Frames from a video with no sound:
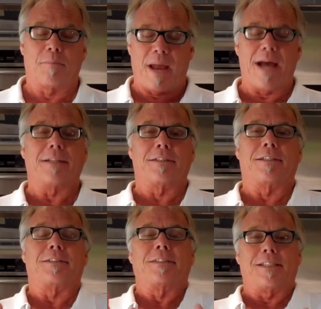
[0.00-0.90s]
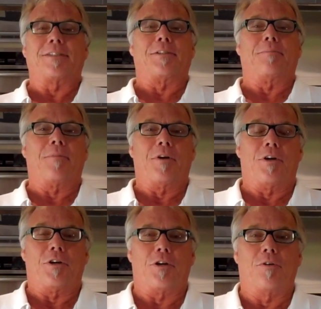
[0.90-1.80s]
patented system
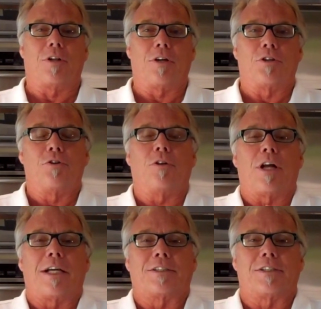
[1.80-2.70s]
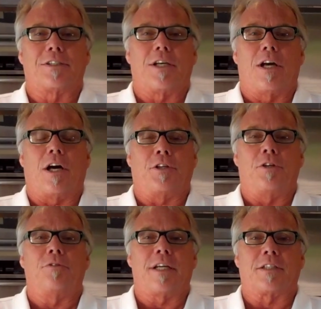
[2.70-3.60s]
utilizes a
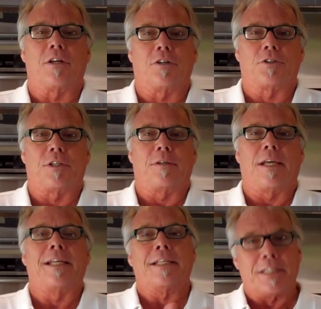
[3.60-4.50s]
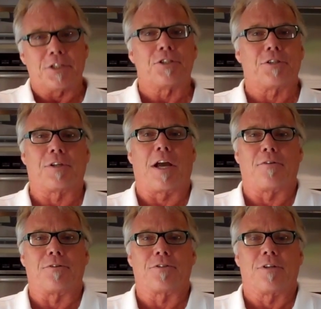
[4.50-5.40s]
new technology in addition to the
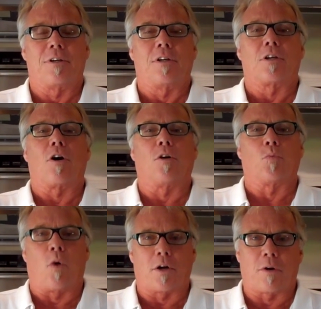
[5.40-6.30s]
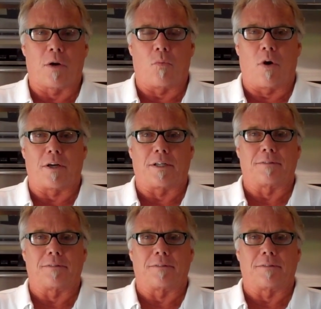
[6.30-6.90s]
others called water on water.